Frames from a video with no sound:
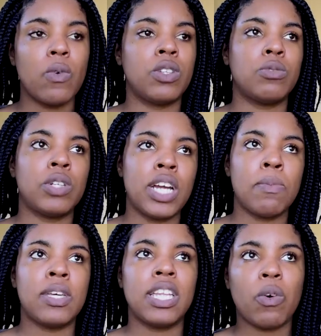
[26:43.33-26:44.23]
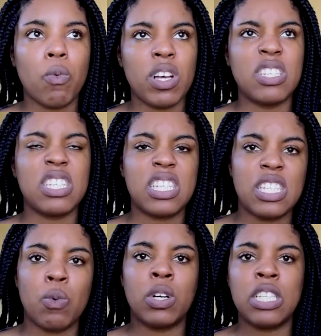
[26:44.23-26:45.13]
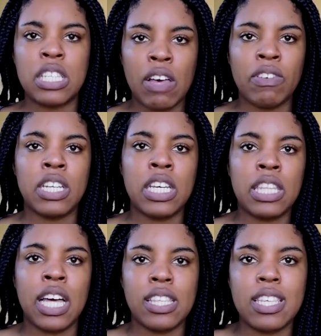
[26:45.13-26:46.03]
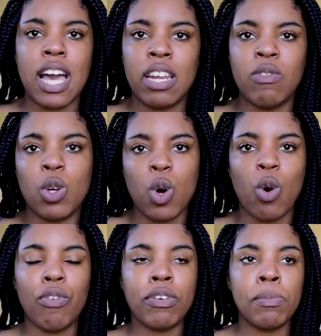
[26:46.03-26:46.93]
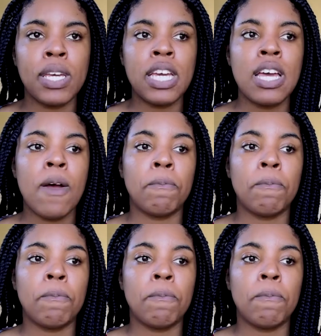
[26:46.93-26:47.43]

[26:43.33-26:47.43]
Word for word: which I'm trying to be like one sixty, one seventy, that's kind of the goal for me,